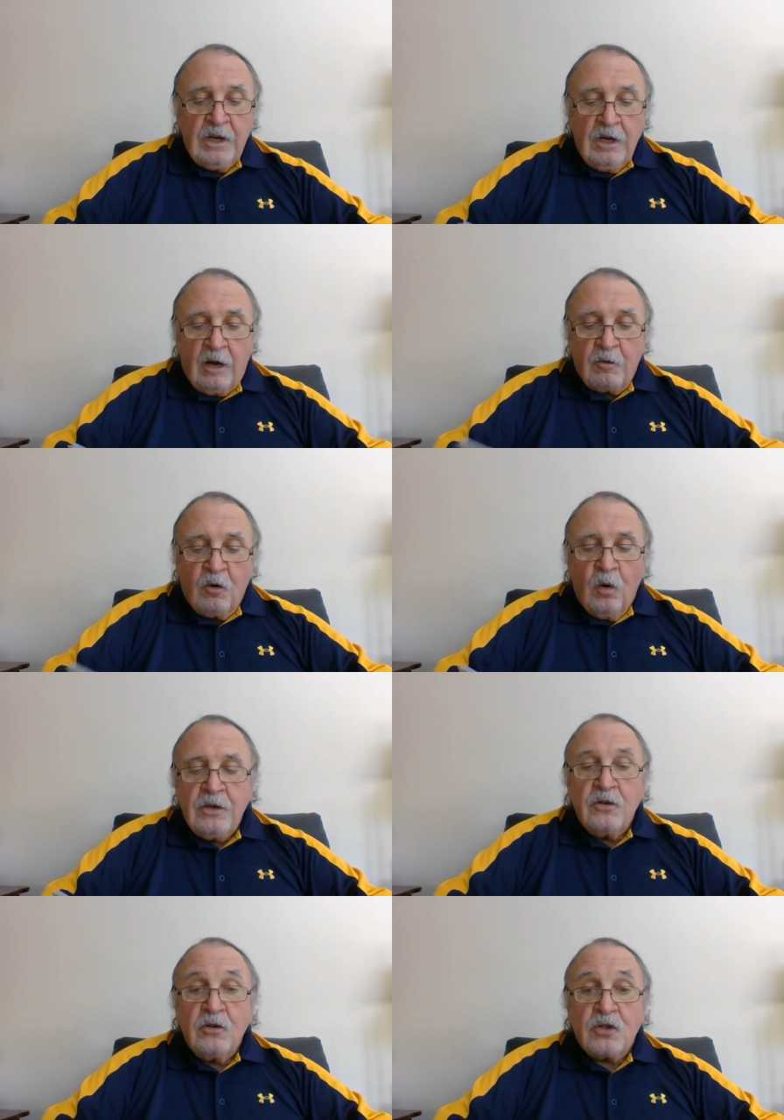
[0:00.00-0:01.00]
I'm going
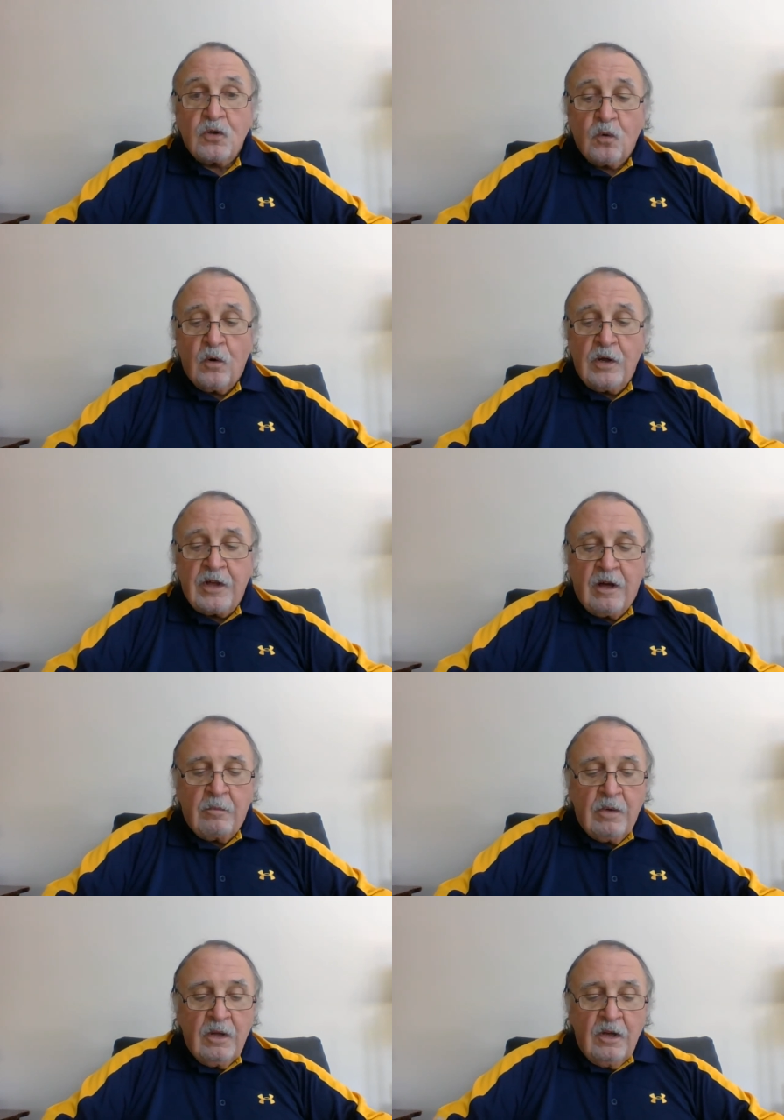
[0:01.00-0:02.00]
to destroy
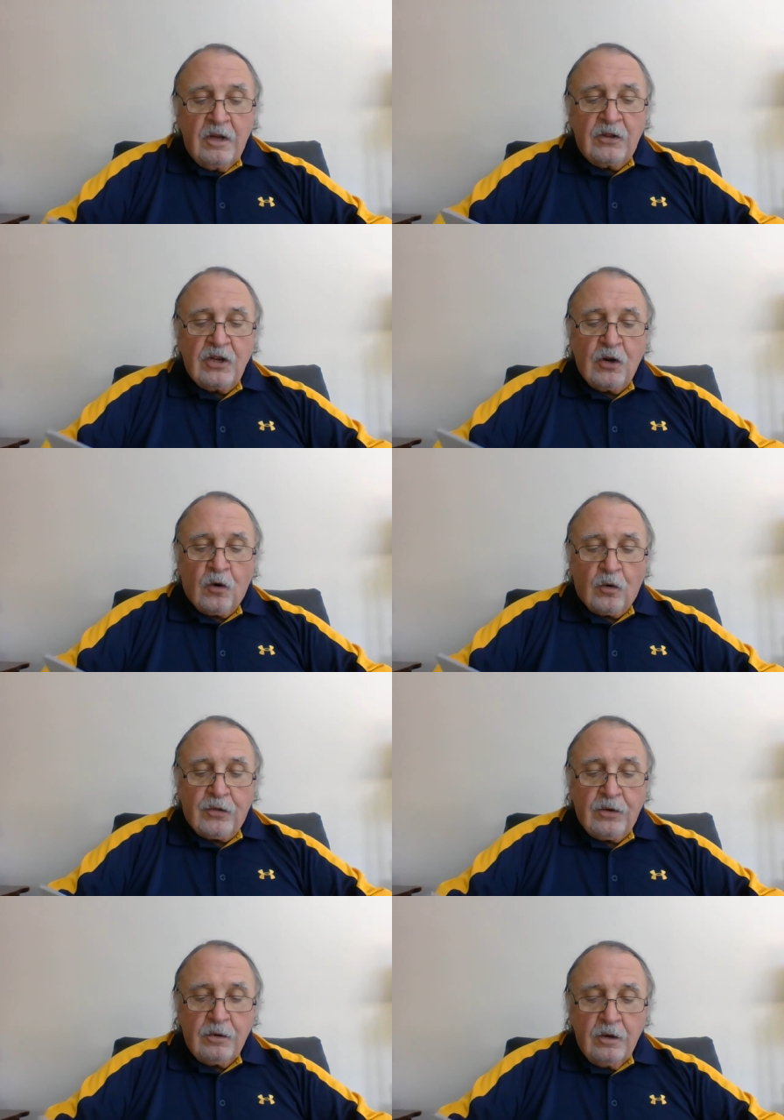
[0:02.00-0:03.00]
them and the
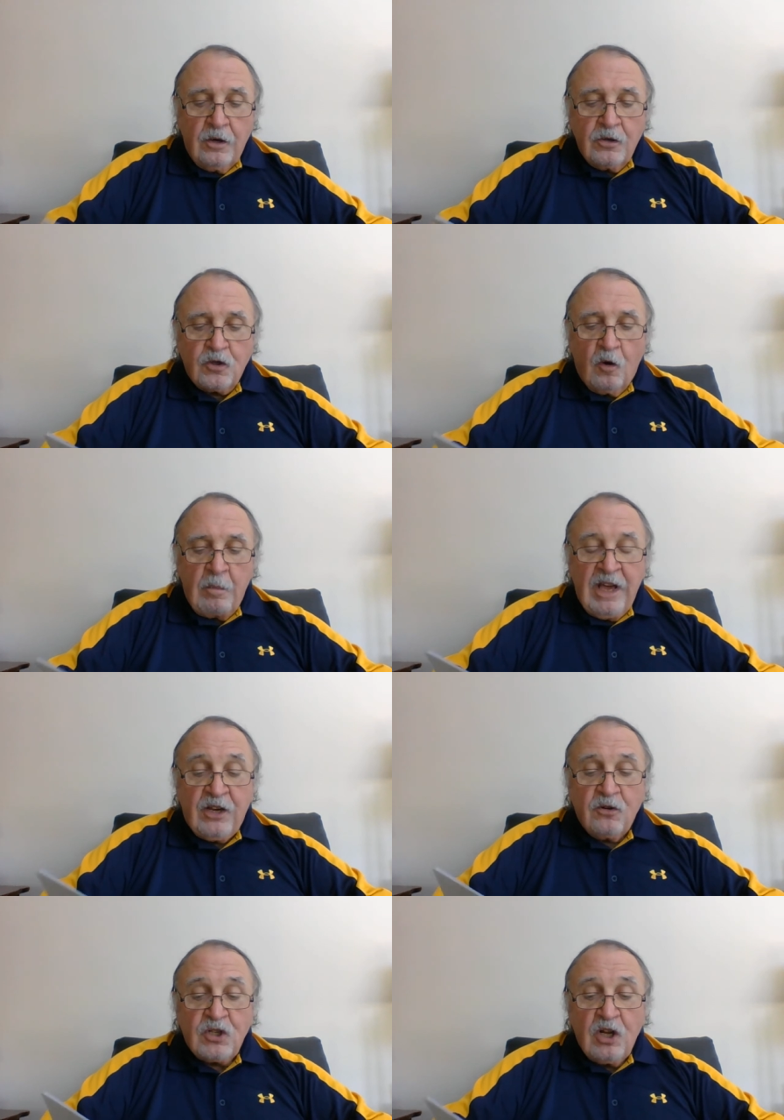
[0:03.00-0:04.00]
earth. So
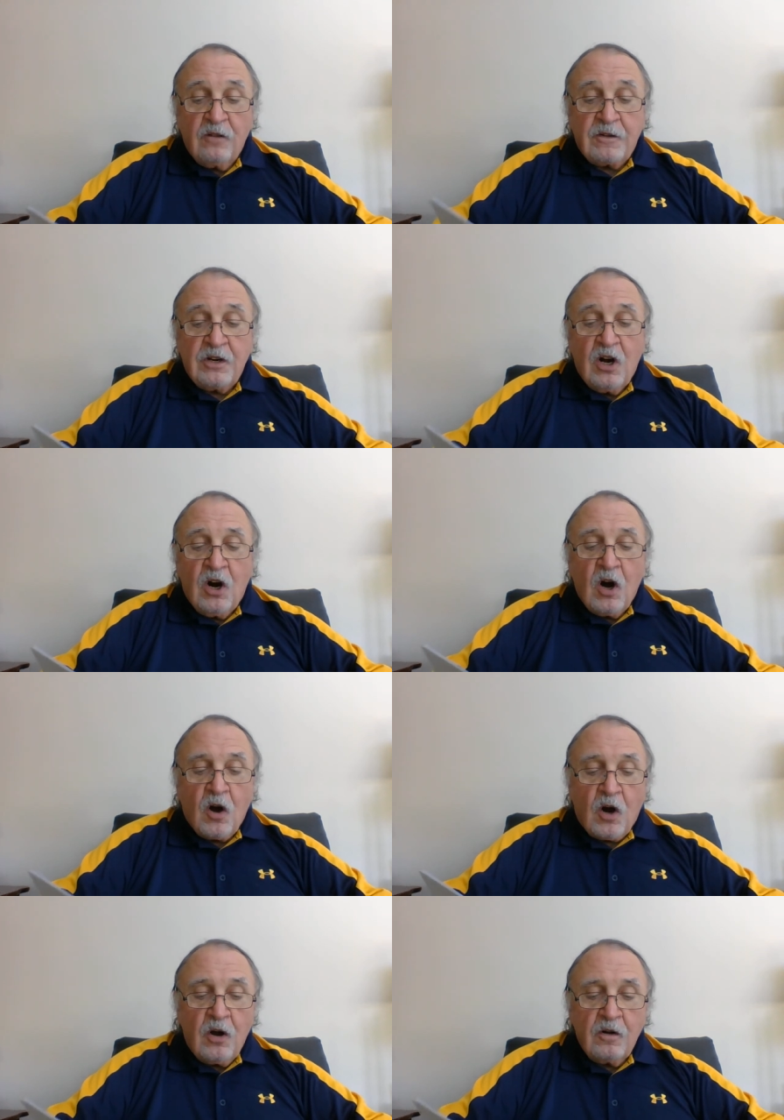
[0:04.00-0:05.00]
make yourself an
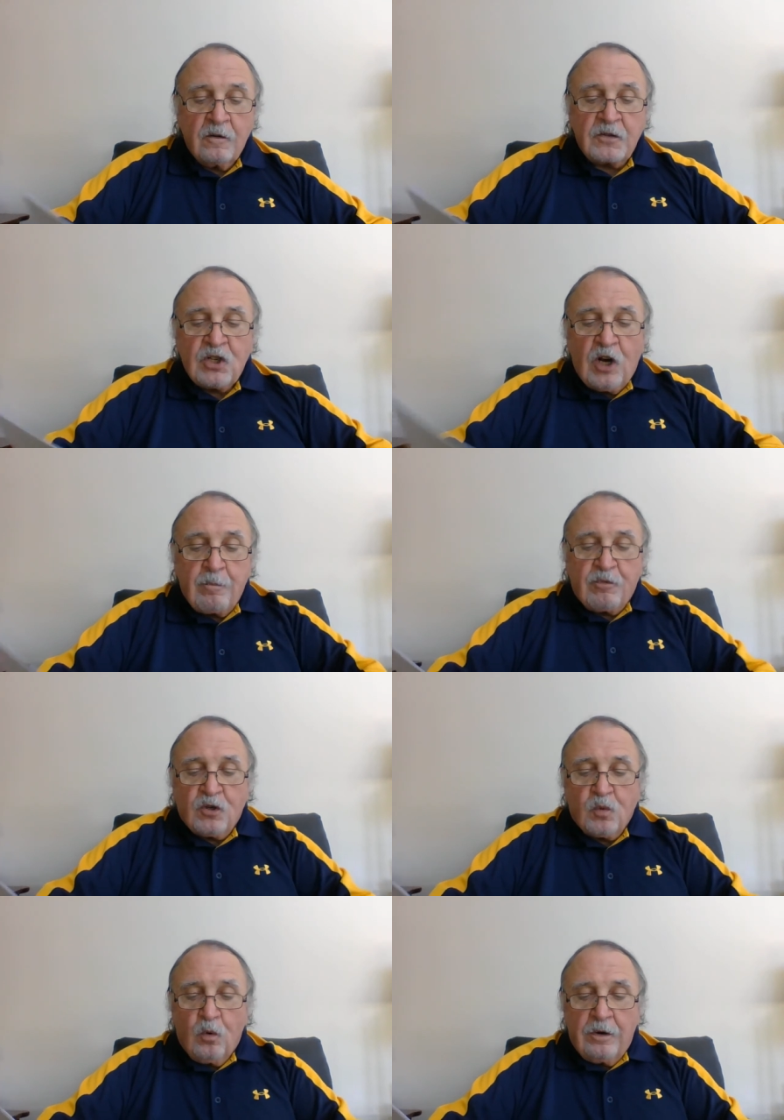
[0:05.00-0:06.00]
ark of
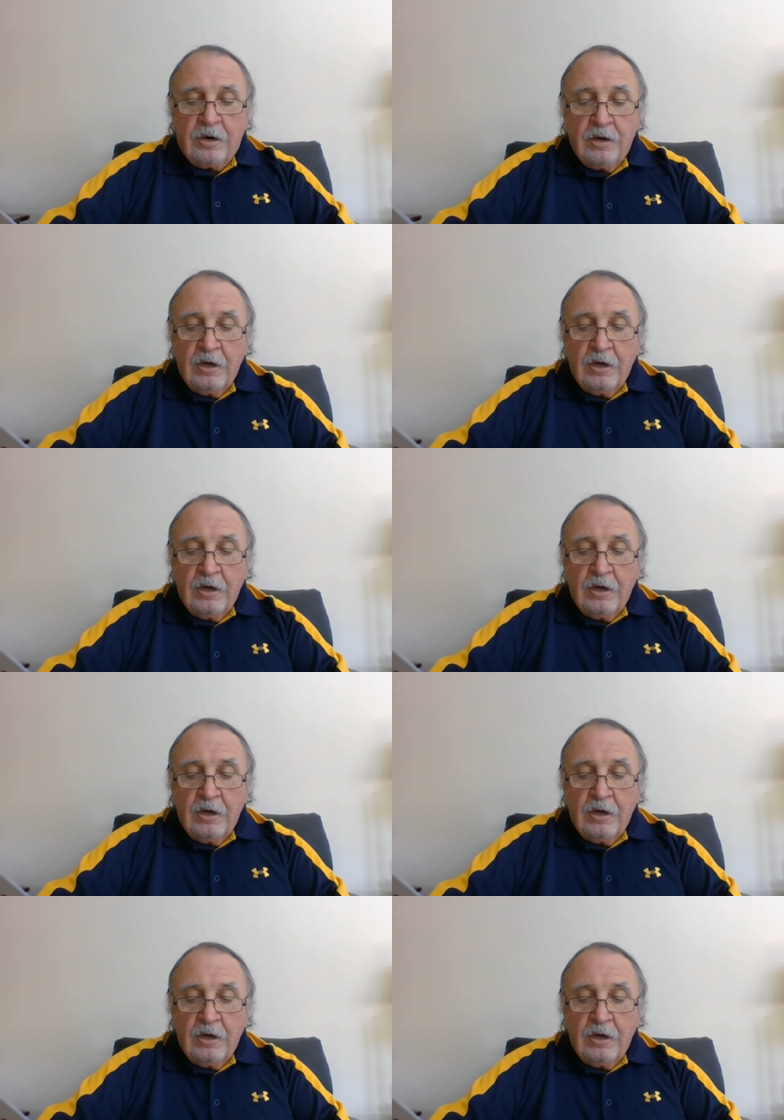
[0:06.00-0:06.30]
cypress wood.